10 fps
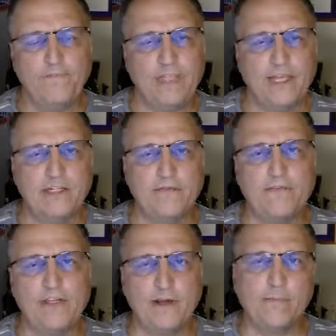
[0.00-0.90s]
is
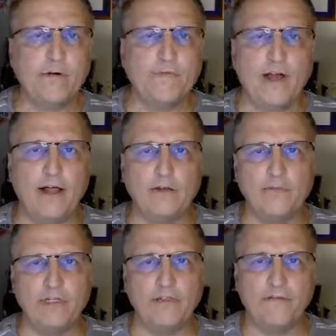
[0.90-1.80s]
if the number of
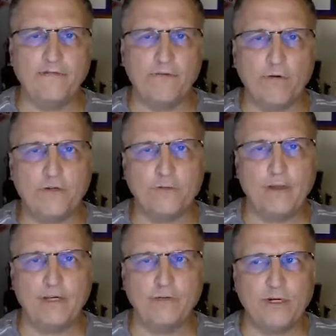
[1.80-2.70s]
columns in the first
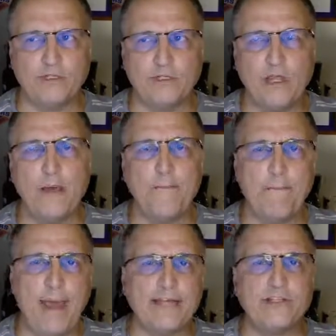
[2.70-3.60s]
matrix
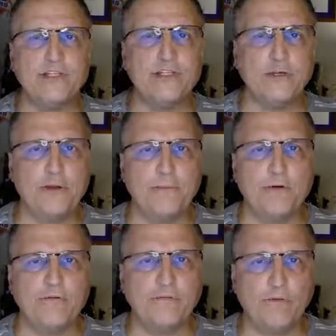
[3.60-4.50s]
matches the
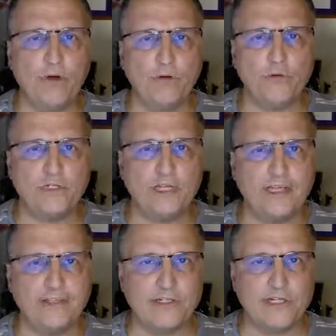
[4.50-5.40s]
number of rows
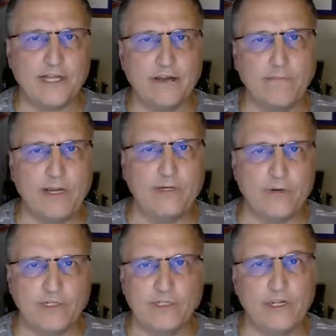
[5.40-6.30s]
in the second
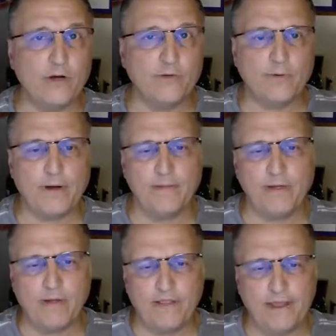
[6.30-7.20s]
matrix. Here's what I
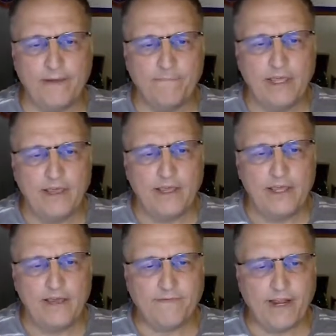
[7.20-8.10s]
mean by that.
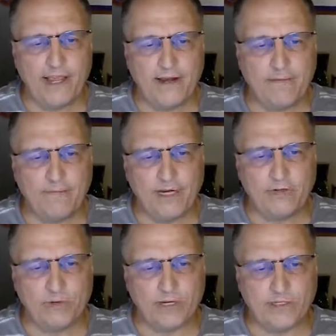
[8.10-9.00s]
If I had a
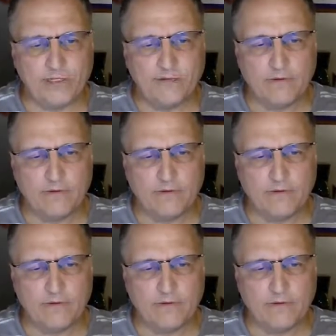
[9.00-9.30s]
matrix